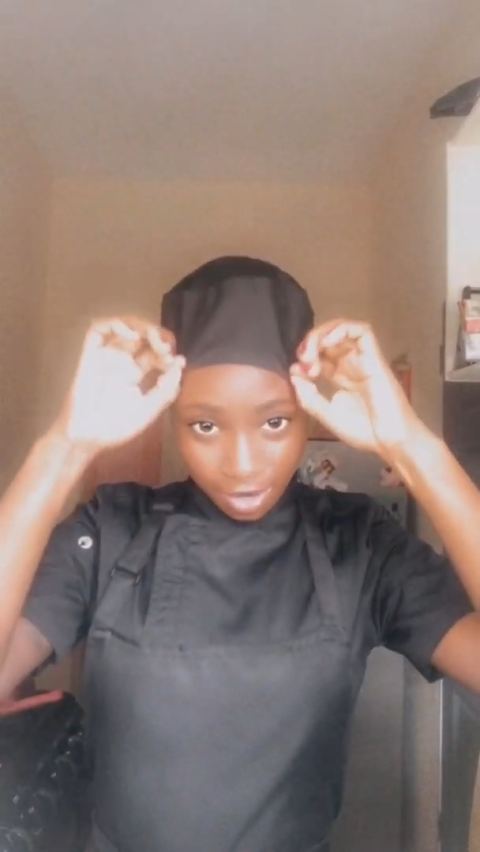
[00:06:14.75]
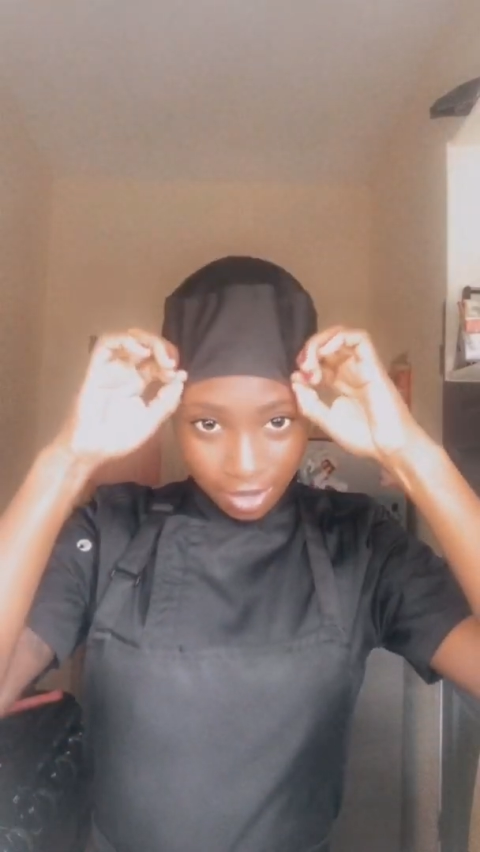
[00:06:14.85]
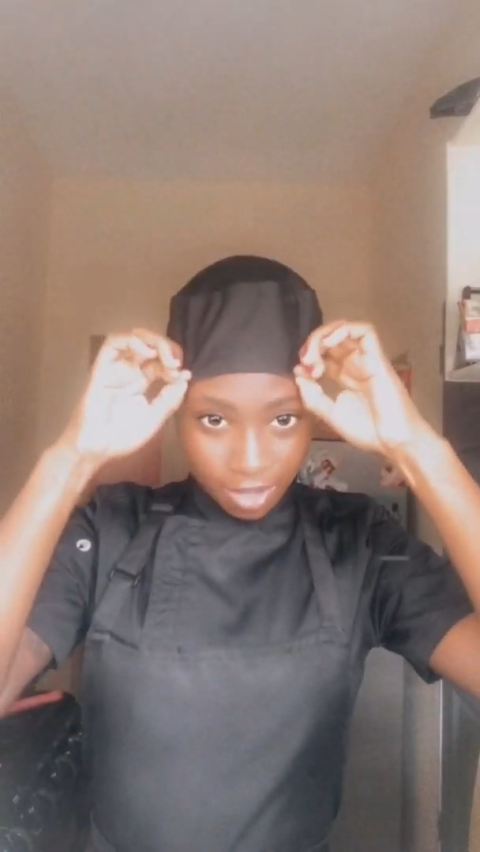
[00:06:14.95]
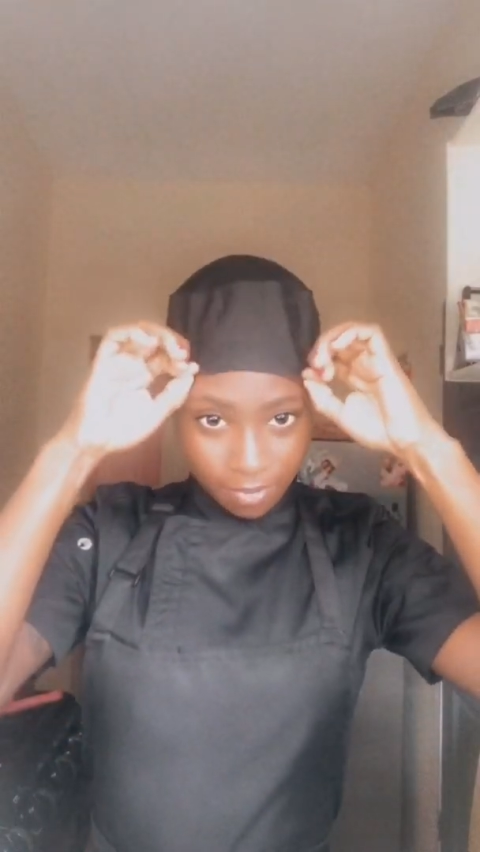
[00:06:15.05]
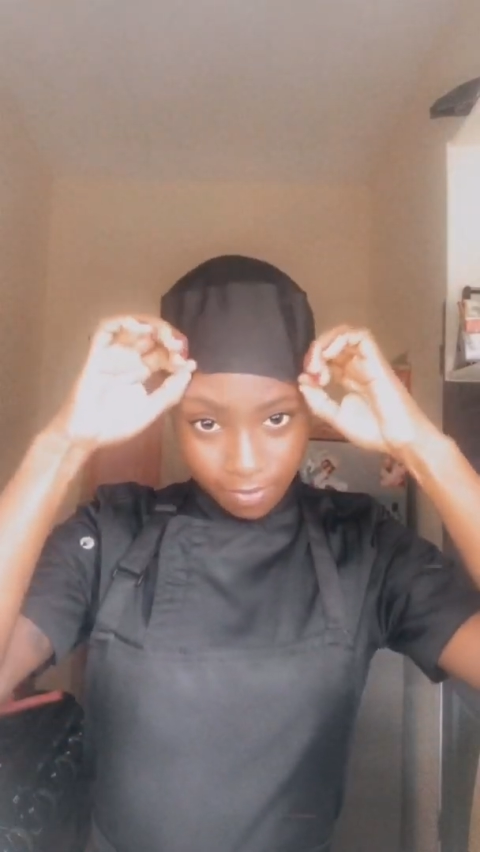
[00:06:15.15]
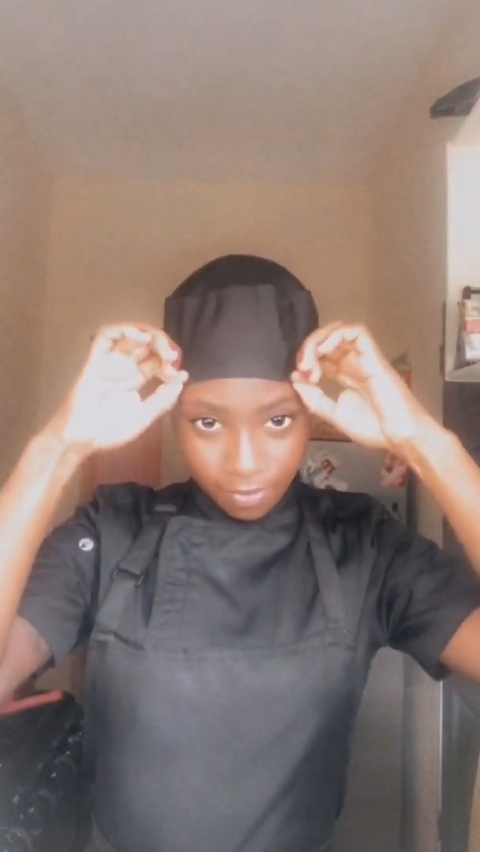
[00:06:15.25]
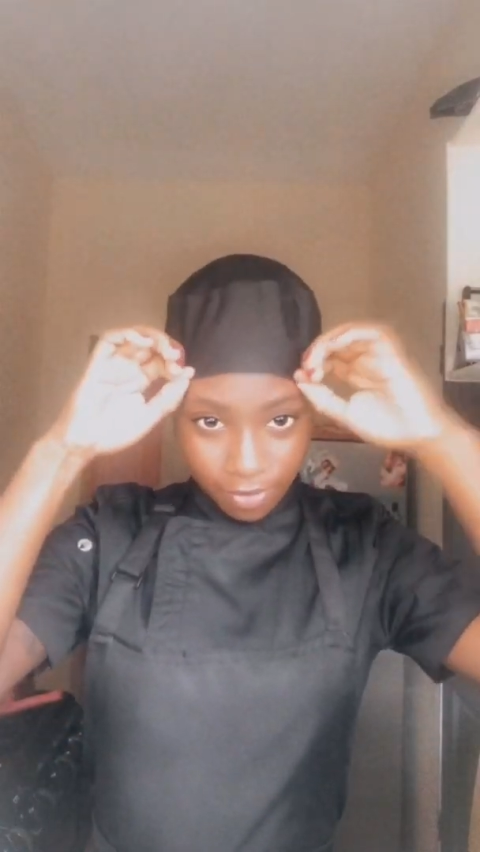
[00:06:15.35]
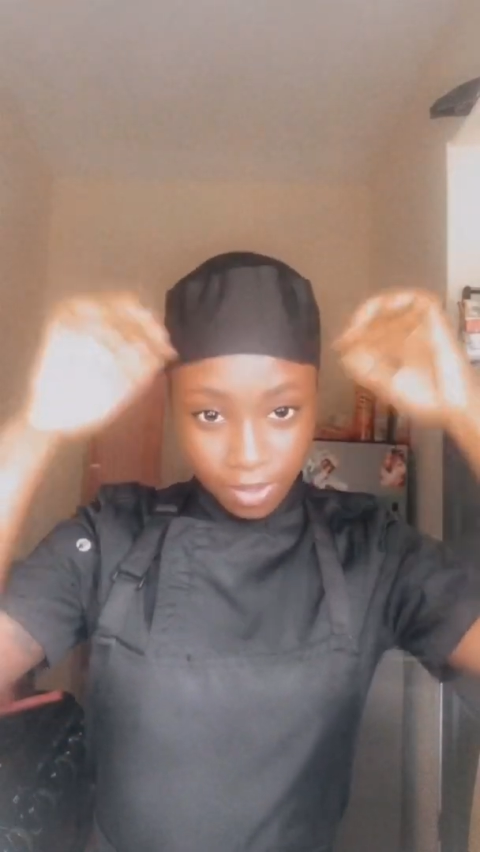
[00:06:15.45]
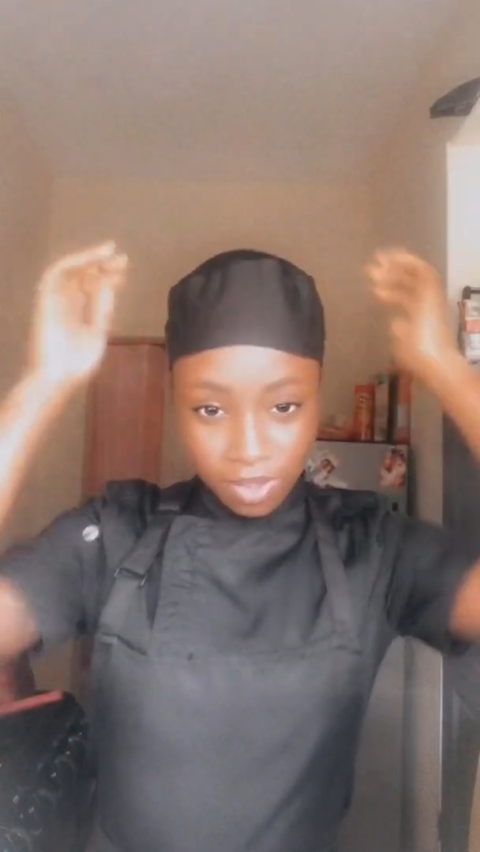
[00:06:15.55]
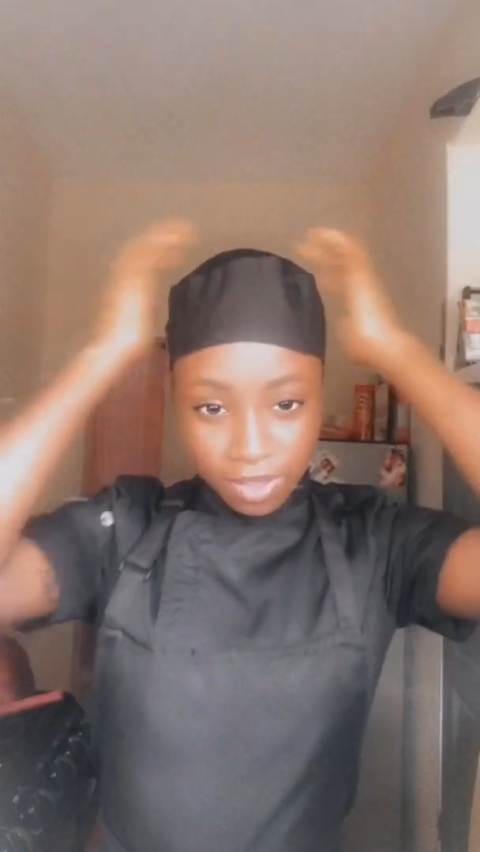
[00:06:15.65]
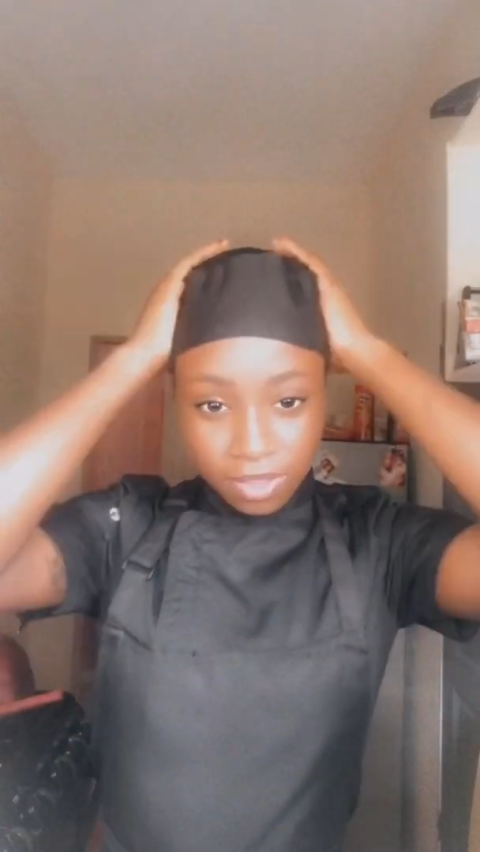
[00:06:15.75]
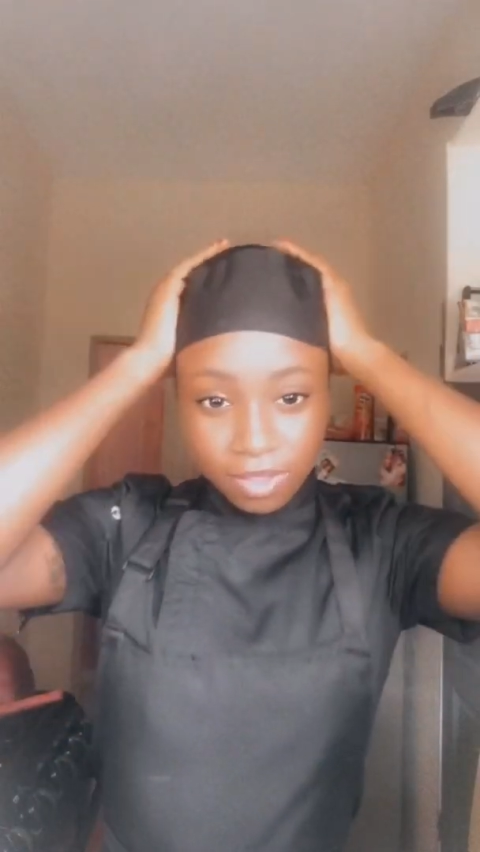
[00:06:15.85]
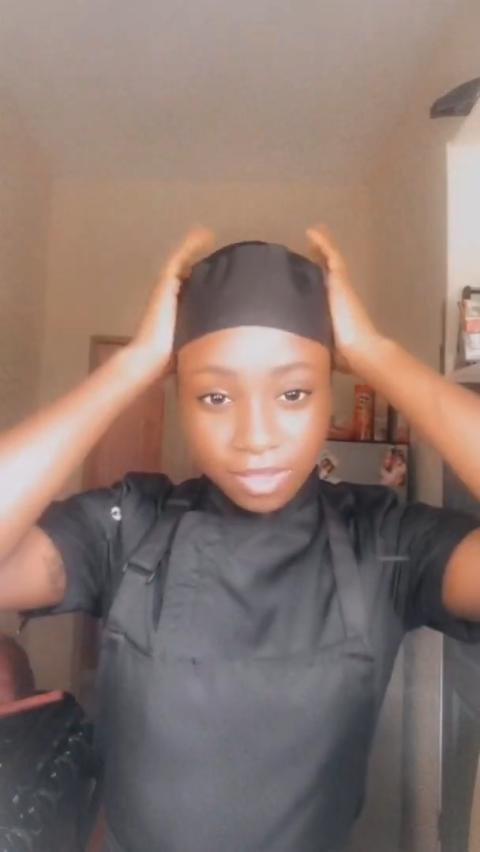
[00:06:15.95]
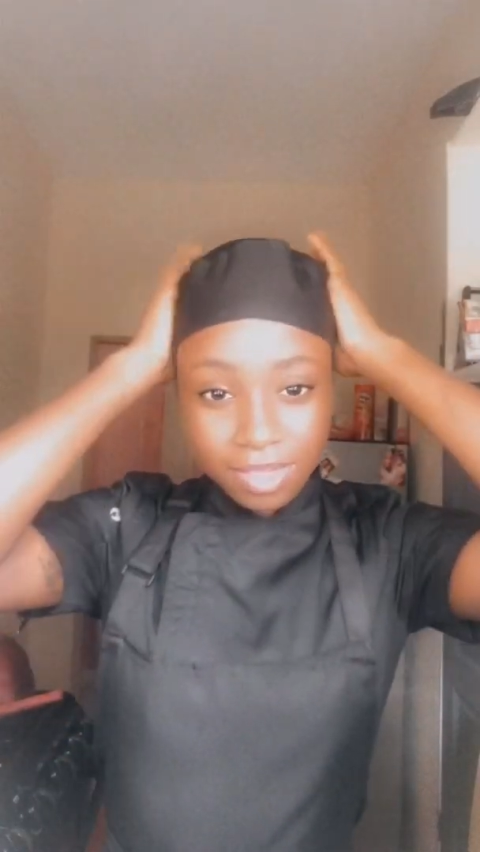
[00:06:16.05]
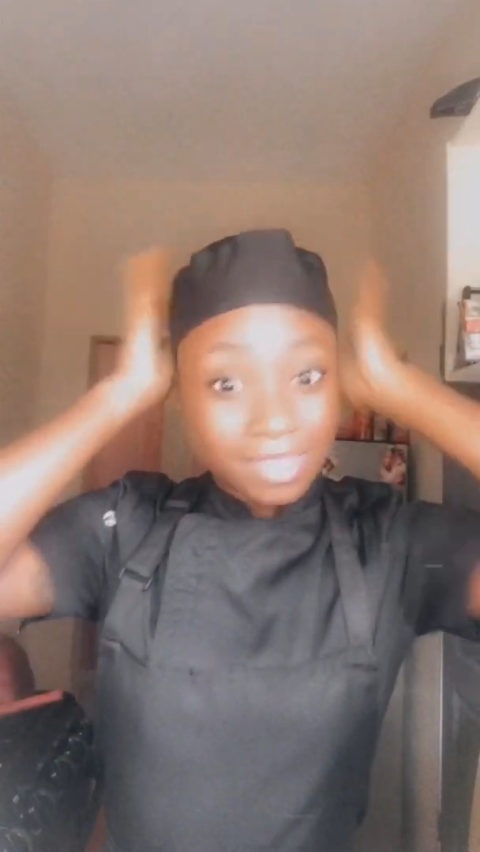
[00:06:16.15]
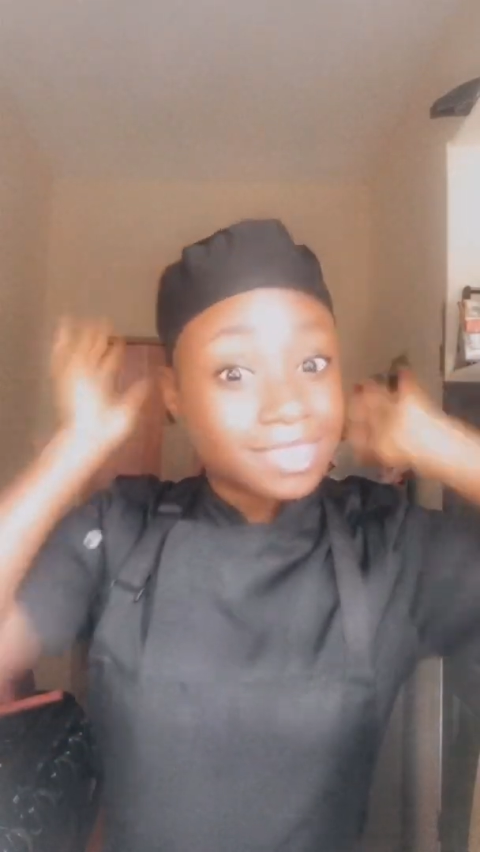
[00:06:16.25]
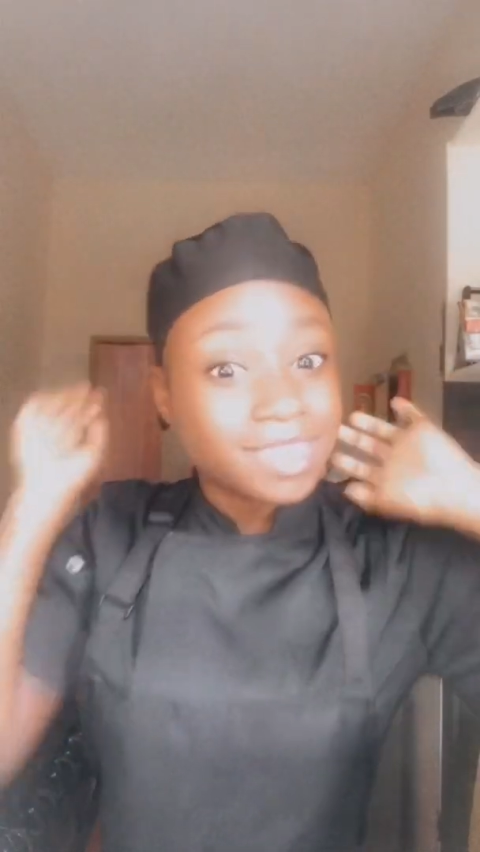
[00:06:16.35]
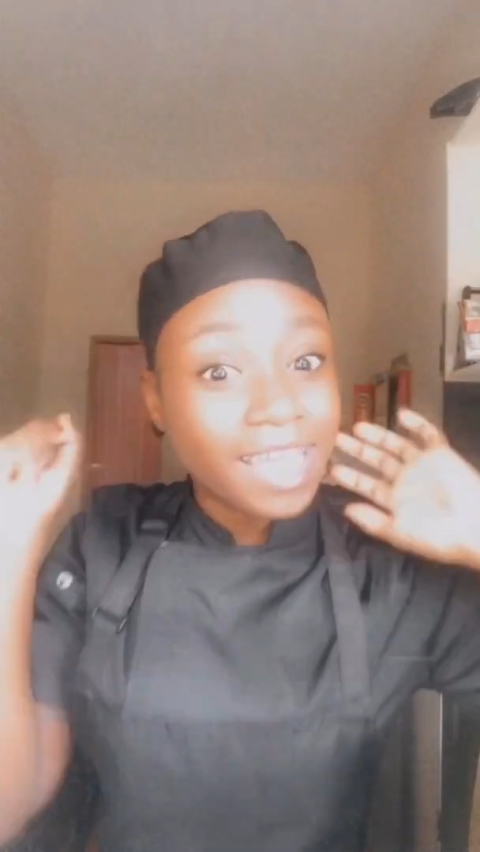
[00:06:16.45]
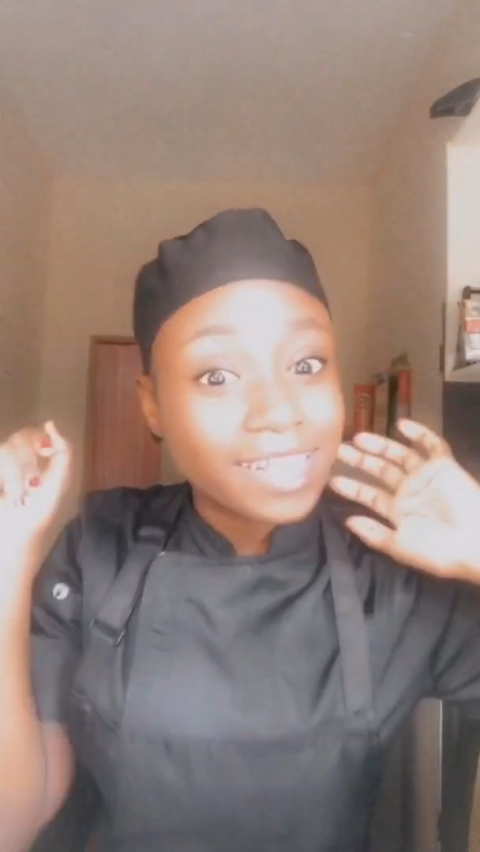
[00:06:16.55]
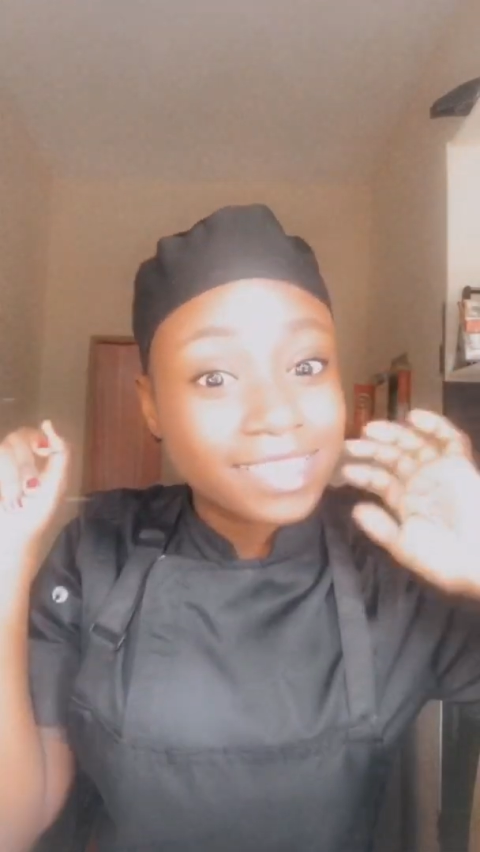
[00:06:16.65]
keep it
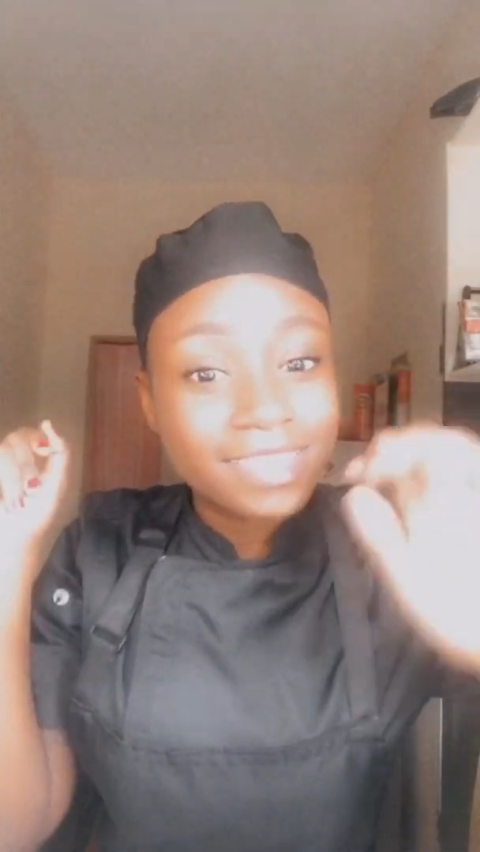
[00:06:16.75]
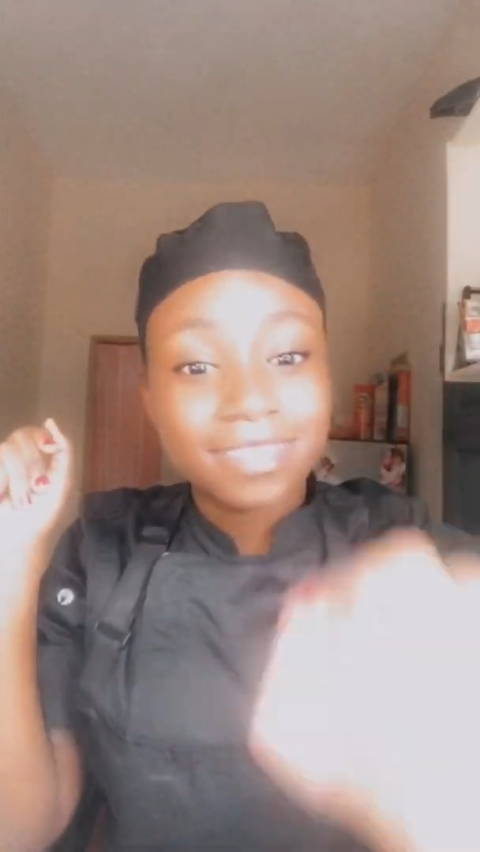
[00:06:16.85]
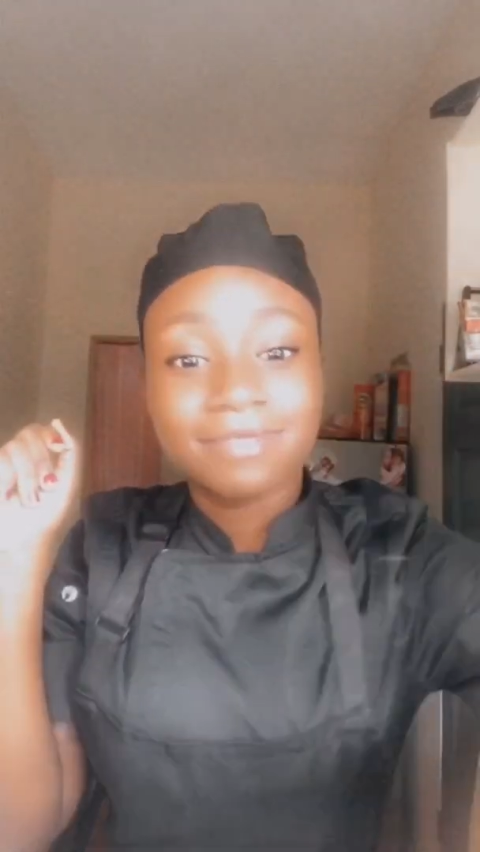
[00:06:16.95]
tight.